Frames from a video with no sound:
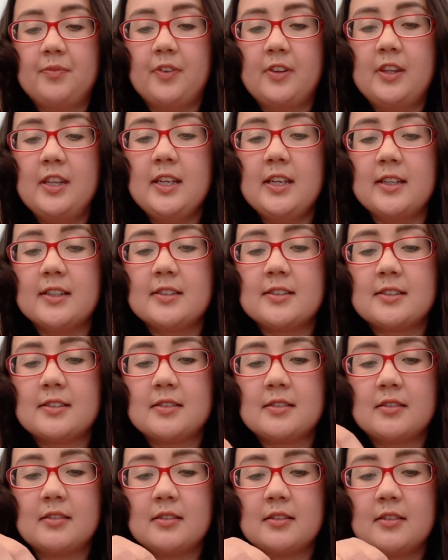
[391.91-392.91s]

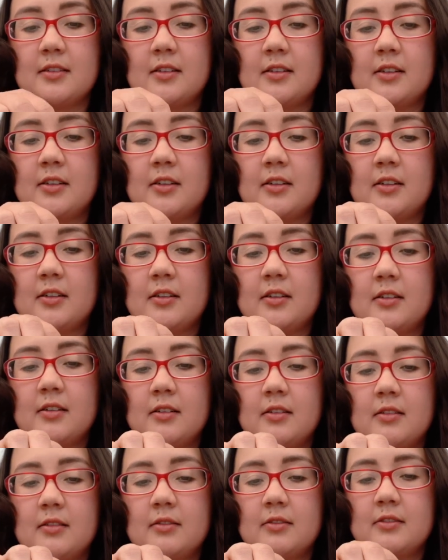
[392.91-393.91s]
This,
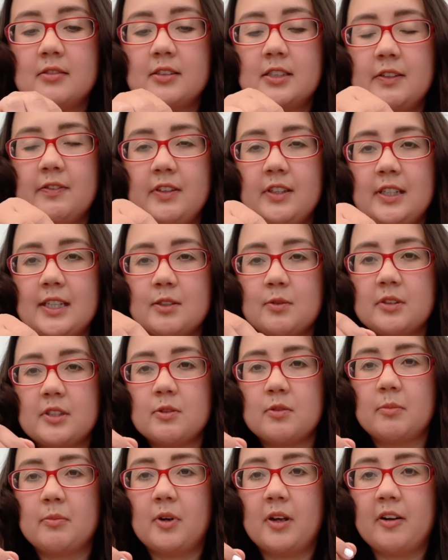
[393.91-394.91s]
see if you can guess what this
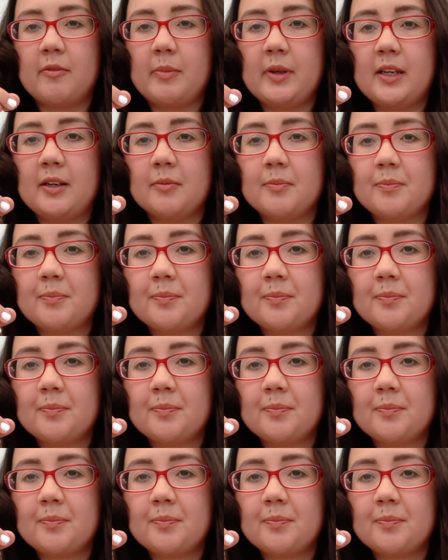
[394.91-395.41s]
one might have been.